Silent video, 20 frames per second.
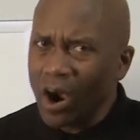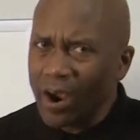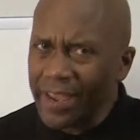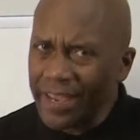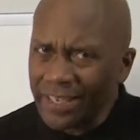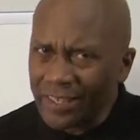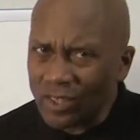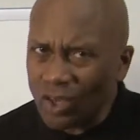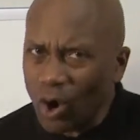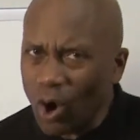
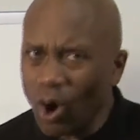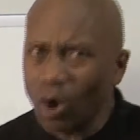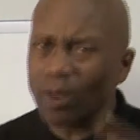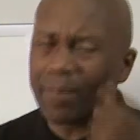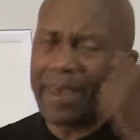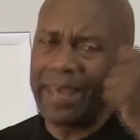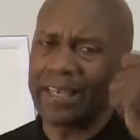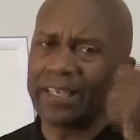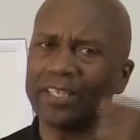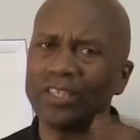is
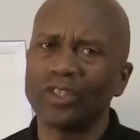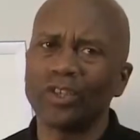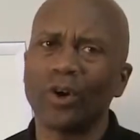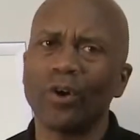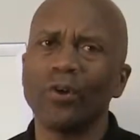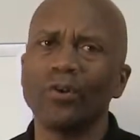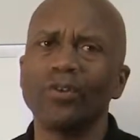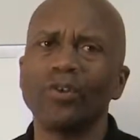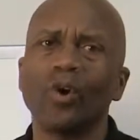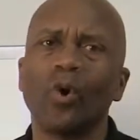automatically
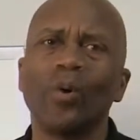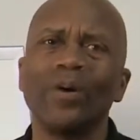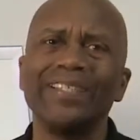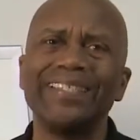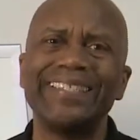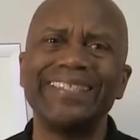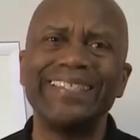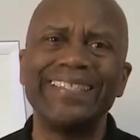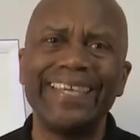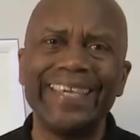turned on
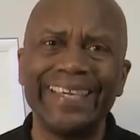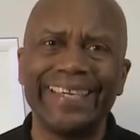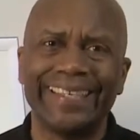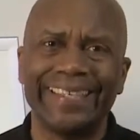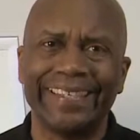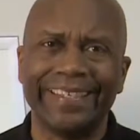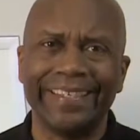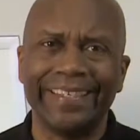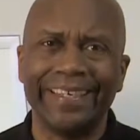10.